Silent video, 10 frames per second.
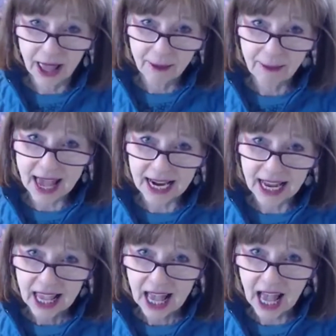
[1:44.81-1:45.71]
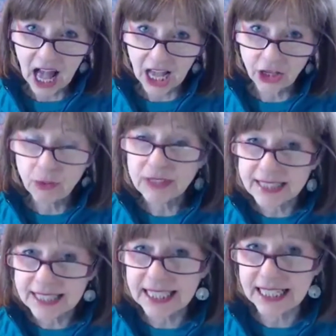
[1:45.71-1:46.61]
your pet, uh, you will
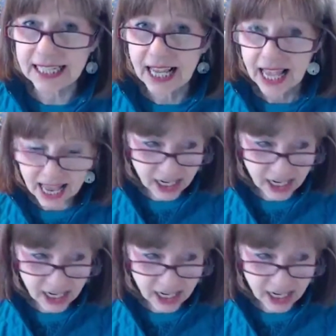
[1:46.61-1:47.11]
see